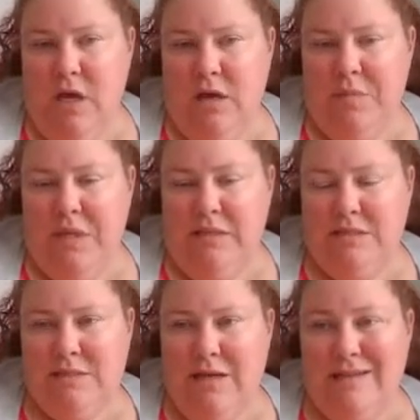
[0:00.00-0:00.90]
um, in
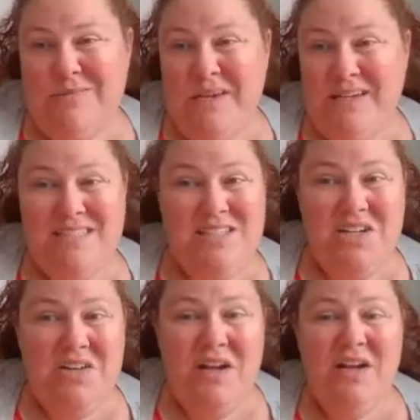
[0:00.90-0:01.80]
this class because
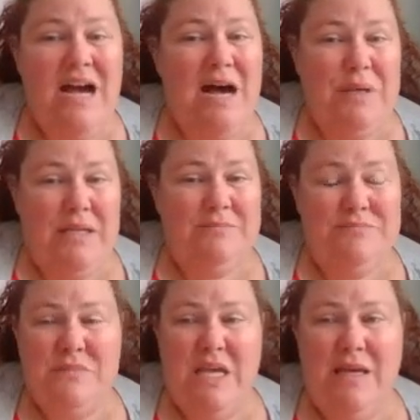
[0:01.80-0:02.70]
they're very common
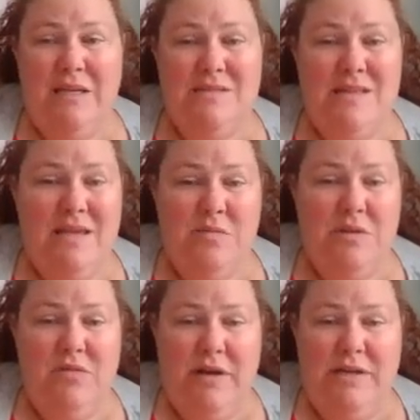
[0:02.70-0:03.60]
and they can
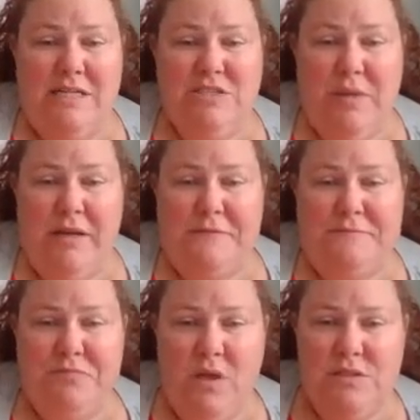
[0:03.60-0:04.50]
be very detrimental.
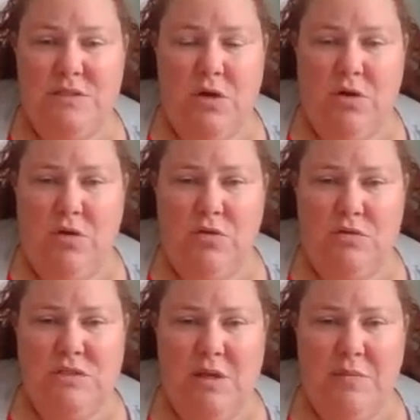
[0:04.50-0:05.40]
And so
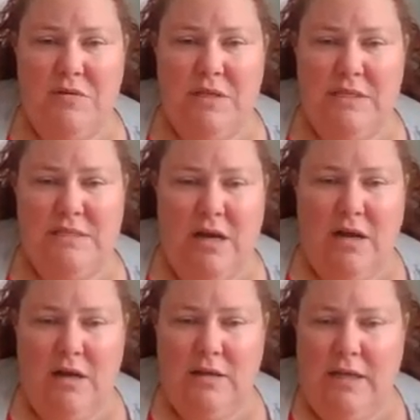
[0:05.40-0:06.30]
some of these
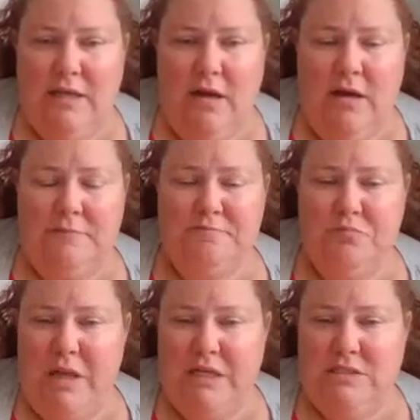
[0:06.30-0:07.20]
are like um,
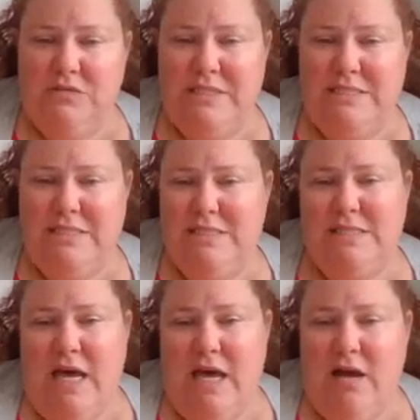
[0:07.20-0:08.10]
medical
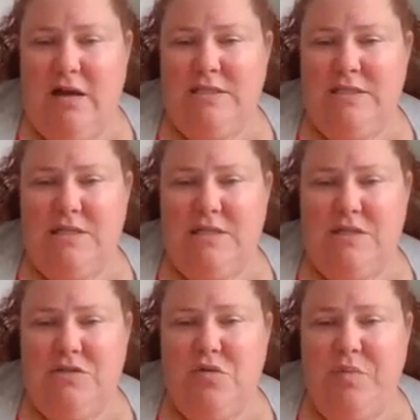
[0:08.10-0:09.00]
devices that are inserted
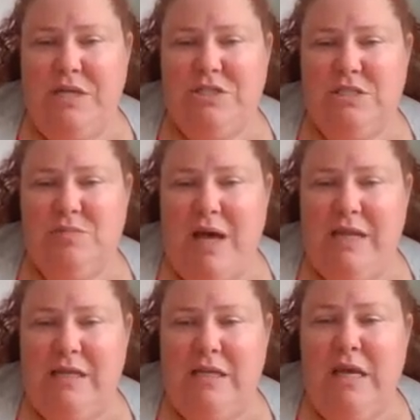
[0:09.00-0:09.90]
into a patient's
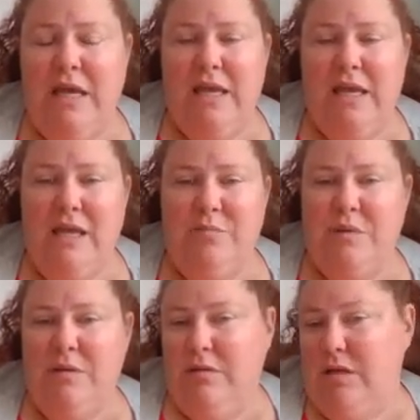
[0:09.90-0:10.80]
body can
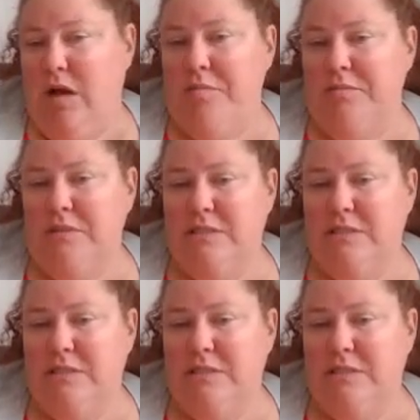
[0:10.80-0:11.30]
become